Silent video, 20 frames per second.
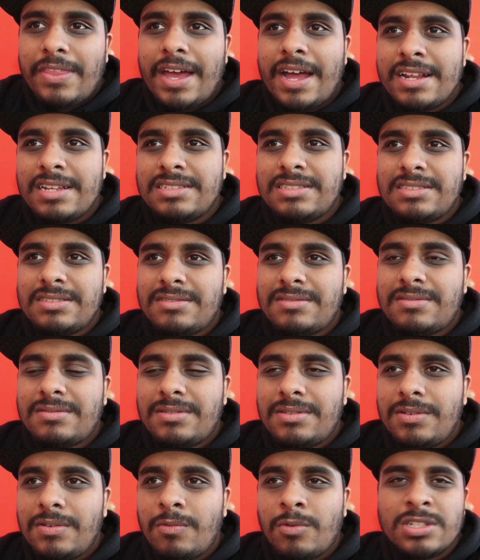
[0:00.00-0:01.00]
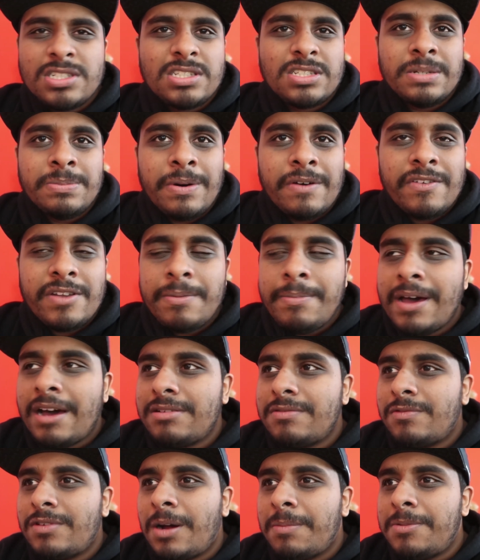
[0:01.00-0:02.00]
I just wasn't too bothered
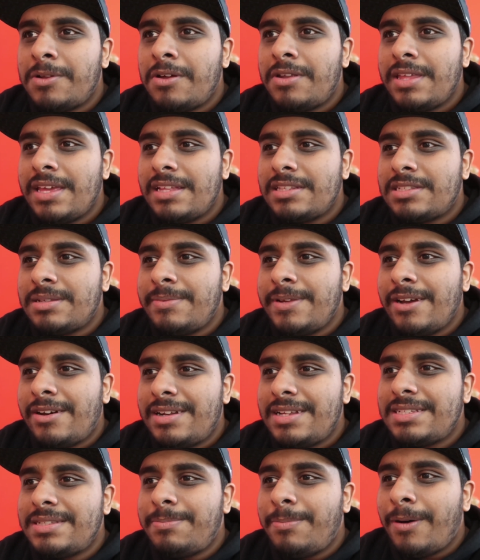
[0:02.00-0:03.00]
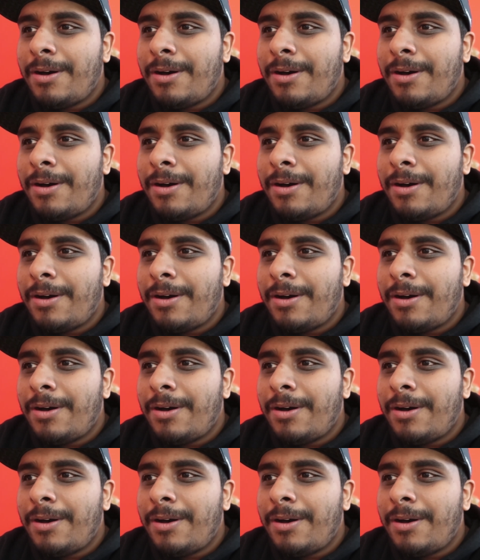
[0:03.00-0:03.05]
about uploading it, to be honest.